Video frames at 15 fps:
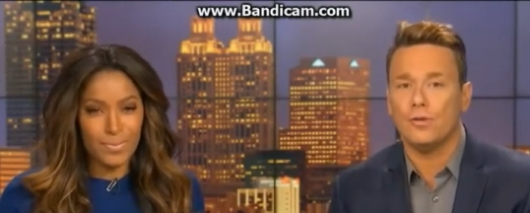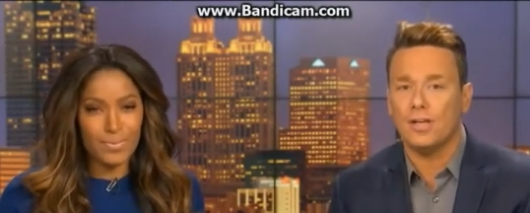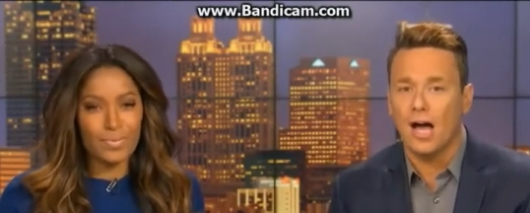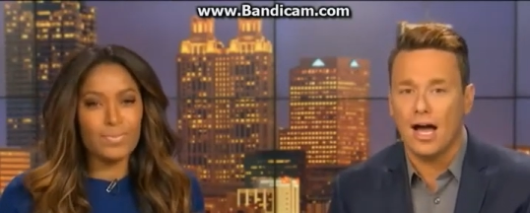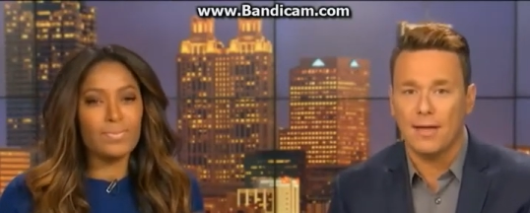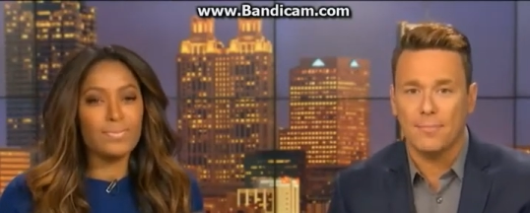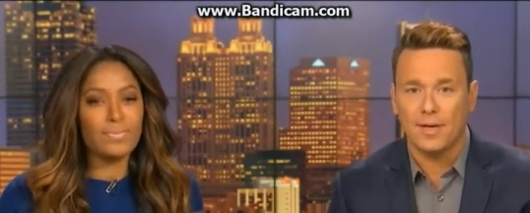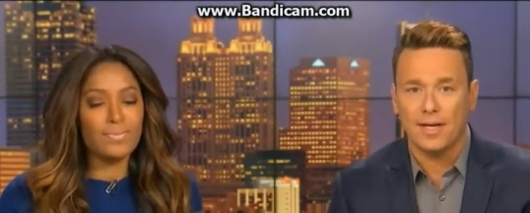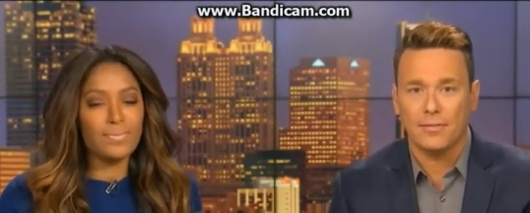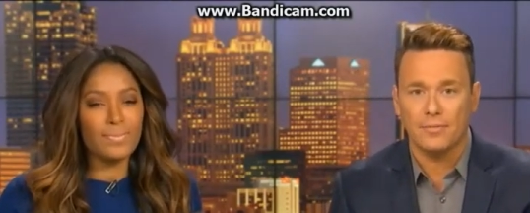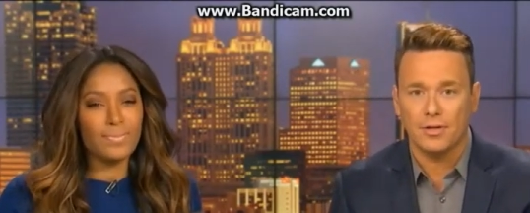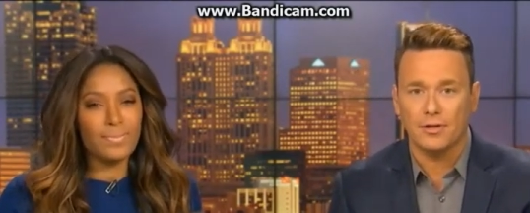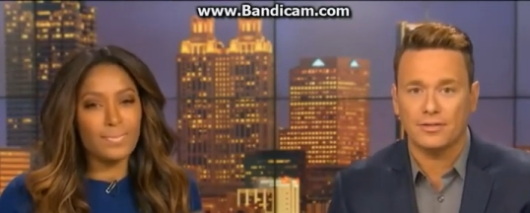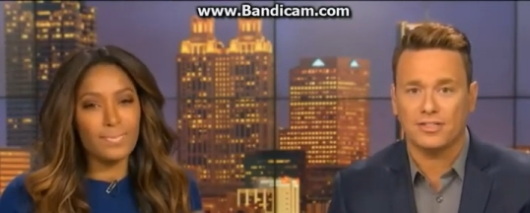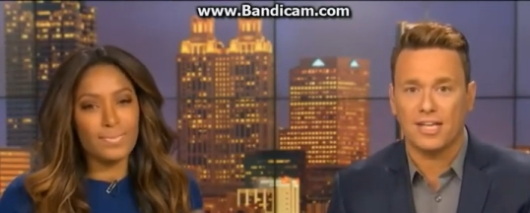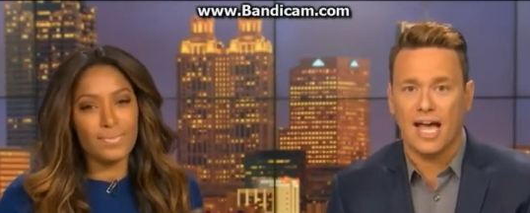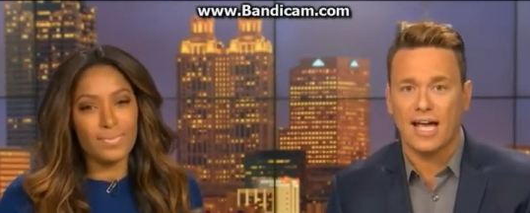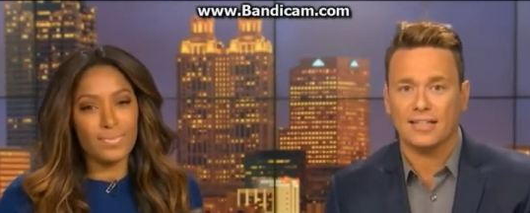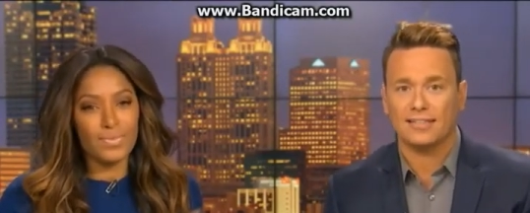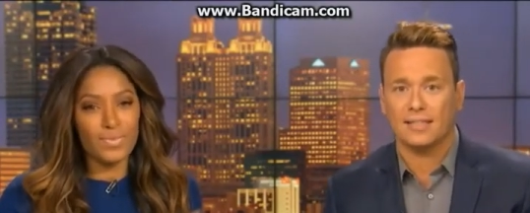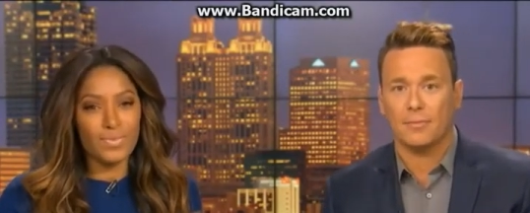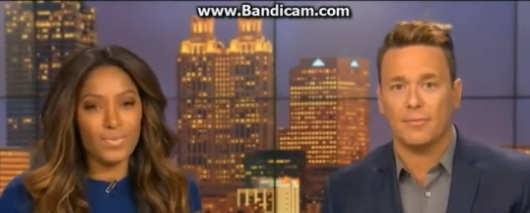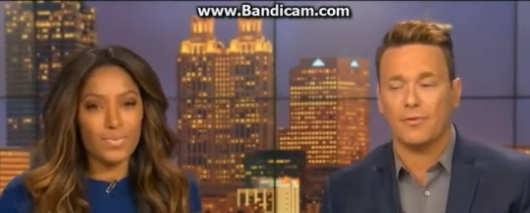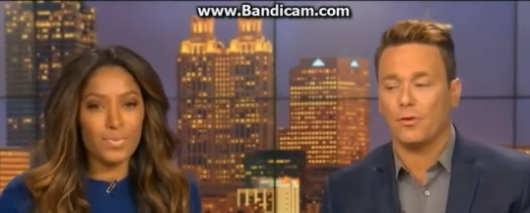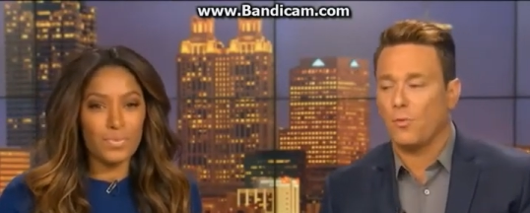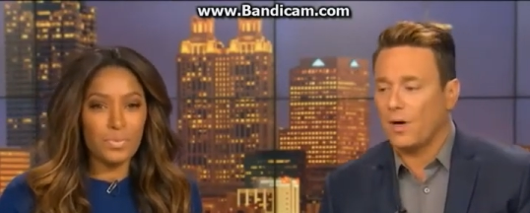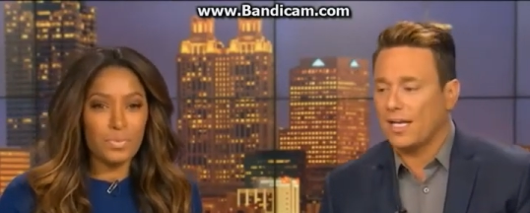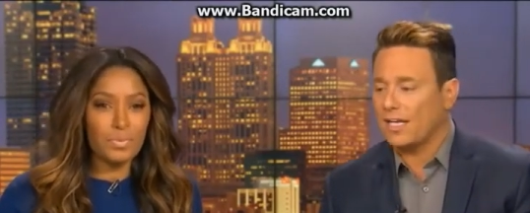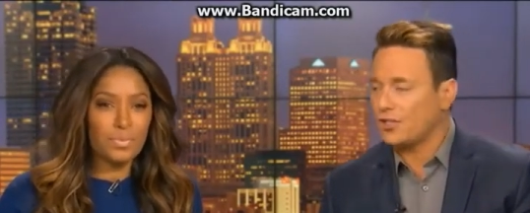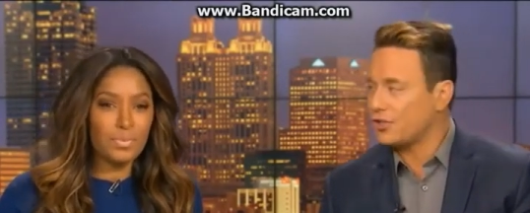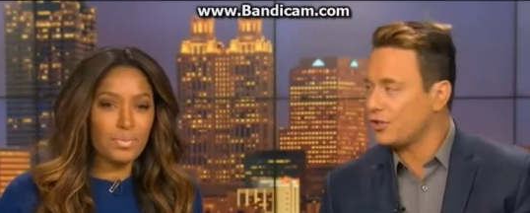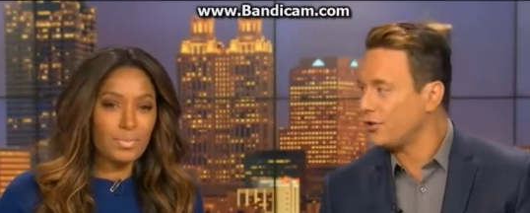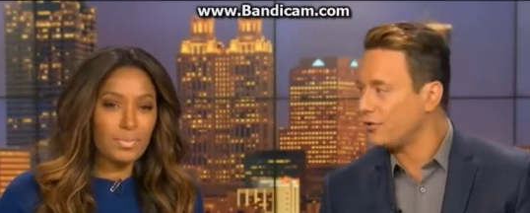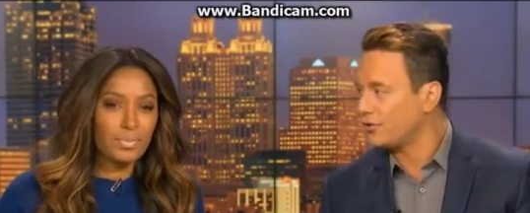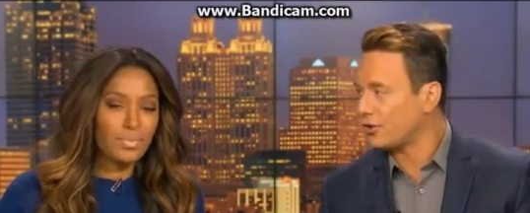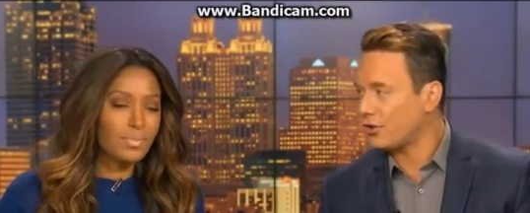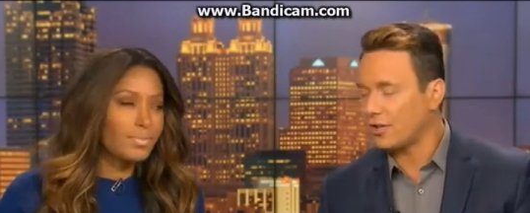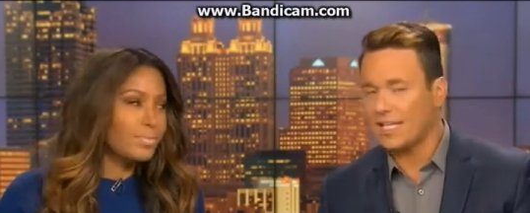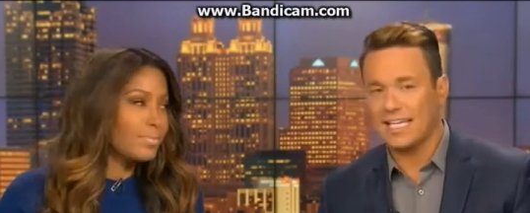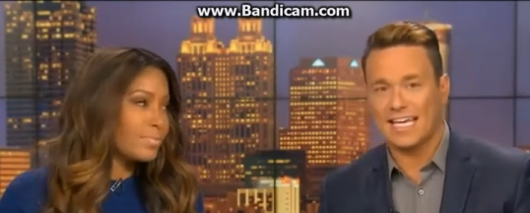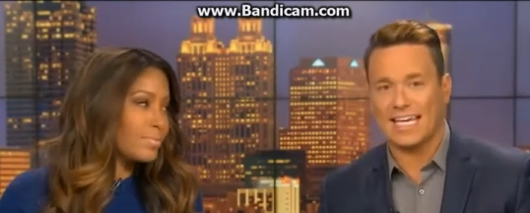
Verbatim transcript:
Speaker 1: 9 p.m. newscast. Some of you want to get your news early.